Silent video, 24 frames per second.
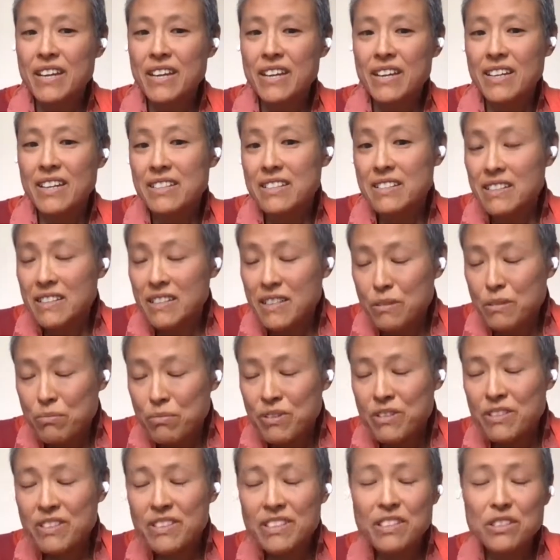He
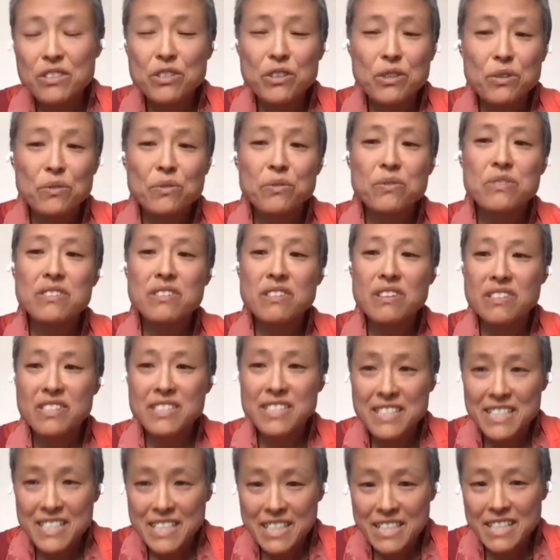deliberately chose not
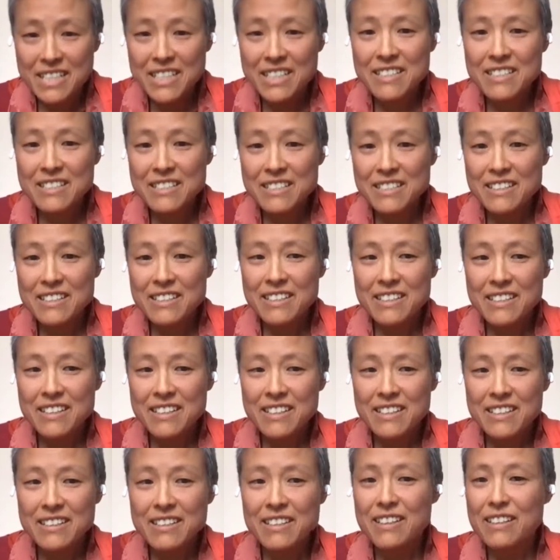to eat.
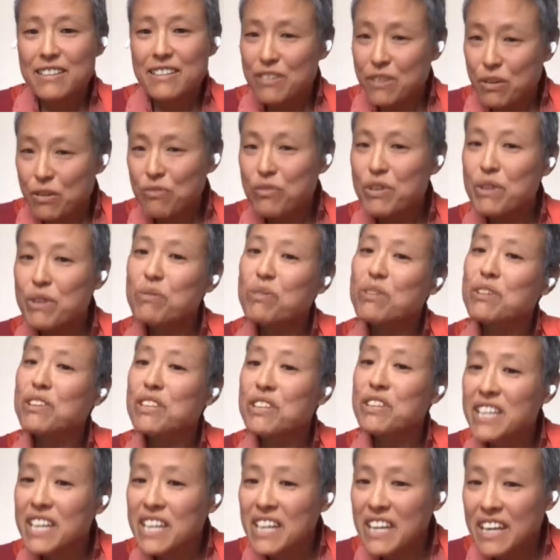And so if we were
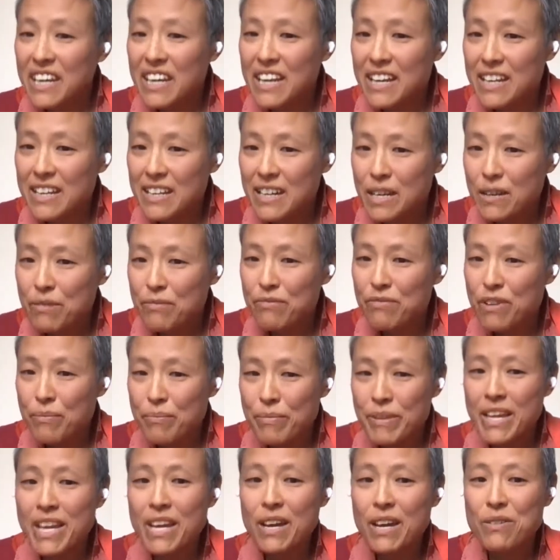looking at him from
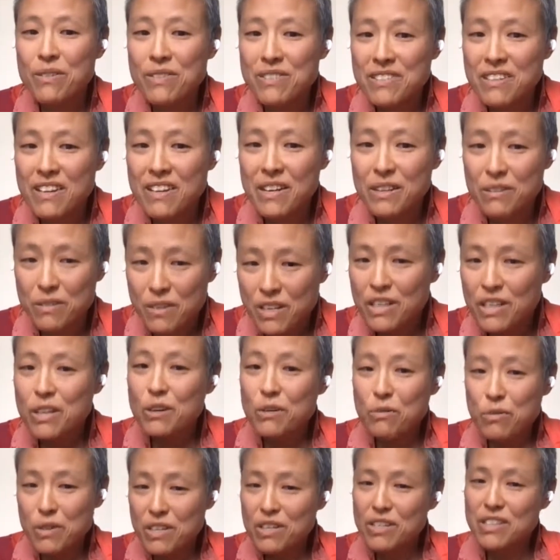the outside,
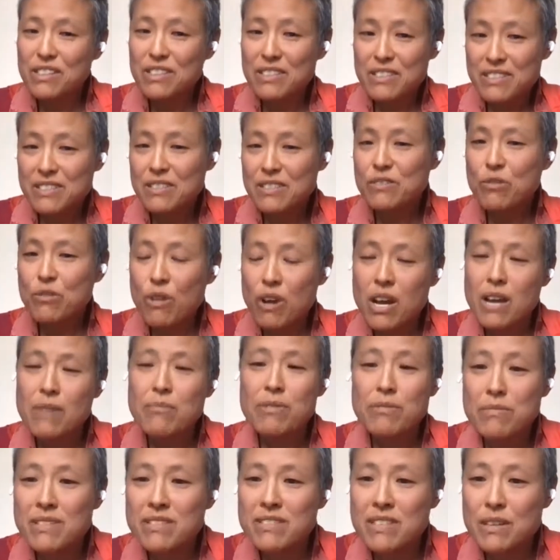we could describe
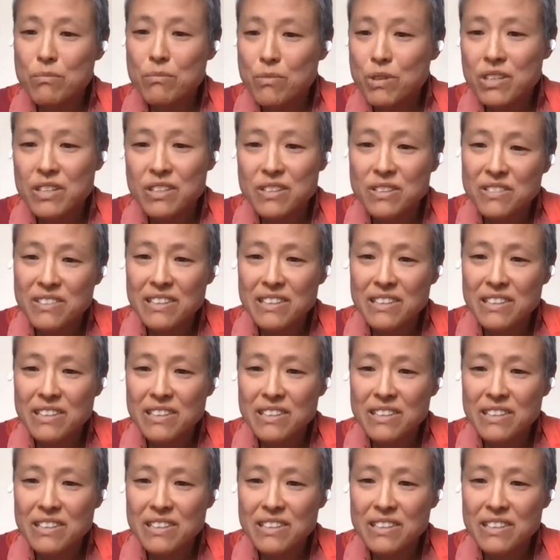him as someone who's